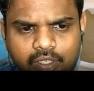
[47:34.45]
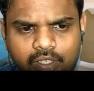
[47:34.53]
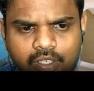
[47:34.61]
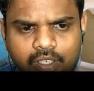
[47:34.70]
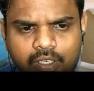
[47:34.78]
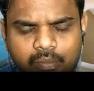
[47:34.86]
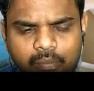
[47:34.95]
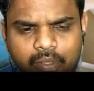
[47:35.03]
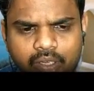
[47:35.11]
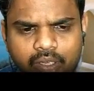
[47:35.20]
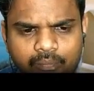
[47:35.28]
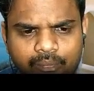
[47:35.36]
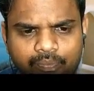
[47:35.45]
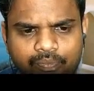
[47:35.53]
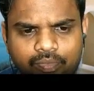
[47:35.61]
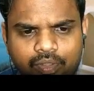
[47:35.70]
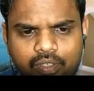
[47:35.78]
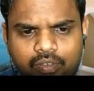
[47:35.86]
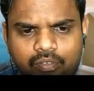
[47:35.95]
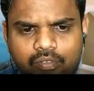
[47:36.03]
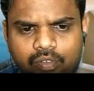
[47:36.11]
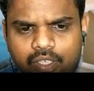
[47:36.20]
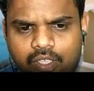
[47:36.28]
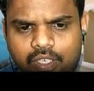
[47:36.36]
A and B,
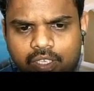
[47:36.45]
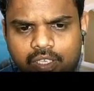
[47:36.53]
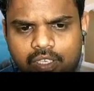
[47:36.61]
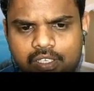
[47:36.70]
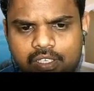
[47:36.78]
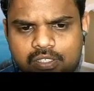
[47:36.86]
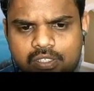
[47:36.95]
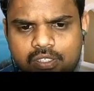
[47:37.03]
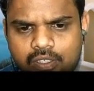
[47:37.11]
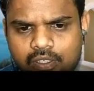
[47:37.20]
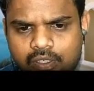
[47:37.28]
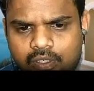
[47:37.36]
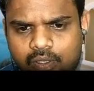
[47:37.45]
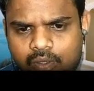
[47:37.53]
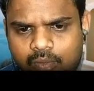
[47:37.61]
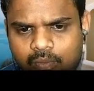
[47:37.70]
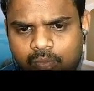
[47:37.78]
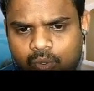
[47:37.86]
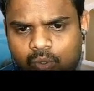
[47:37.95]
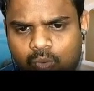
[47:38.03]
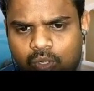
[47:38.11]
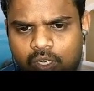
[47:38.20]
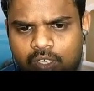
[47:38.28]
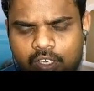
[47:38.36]
where A is more
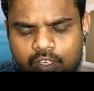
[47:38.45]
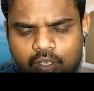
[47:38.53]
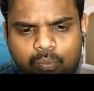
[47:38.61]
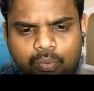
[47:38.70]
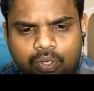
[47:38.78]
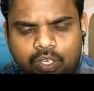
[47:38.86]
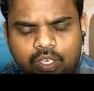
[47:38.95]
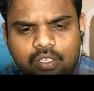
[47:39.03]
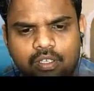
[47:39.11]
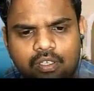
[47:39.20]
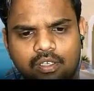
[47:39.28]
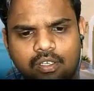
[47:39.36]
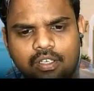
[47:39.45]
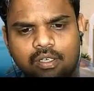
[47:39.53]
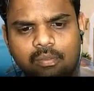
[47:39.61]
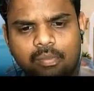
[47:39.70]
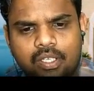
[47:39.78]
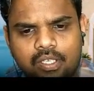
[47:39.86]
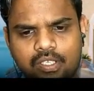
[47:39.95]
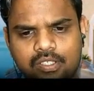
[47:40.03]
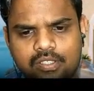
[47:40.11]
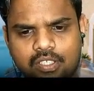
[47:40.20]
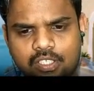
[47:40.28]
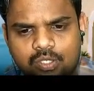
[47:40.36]
volatile component and B
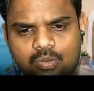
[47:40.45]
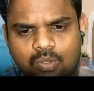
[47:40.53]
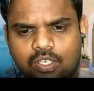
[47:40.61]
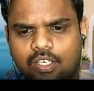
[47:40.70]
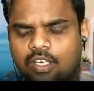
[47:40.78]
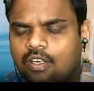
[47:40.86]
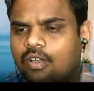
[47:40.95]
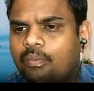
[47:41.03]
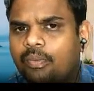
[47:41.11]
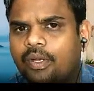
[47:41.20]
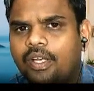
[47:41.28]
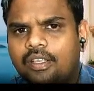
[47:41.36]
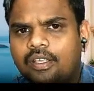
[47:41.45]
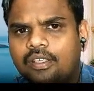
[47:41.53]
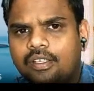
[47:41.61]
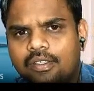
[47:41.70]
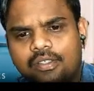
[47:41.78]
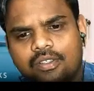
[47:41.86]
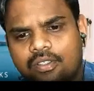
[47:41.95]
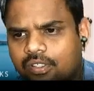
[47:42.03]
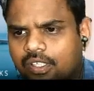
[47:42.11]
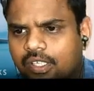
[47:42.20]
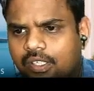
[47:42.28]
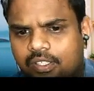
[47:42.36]
is less volatile component.
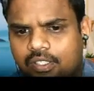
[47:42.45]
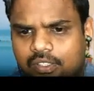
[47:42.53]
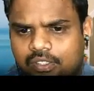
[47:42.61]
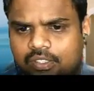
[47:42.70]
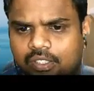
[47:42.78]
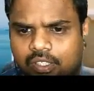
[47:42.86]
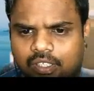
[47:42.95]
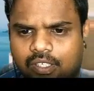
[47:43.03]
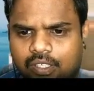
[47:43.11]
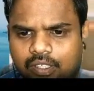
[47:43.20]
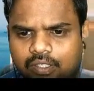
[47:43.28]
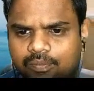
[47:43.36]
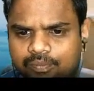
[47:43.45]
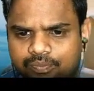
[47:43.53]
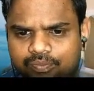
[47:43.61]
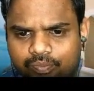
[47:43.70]
Okay, and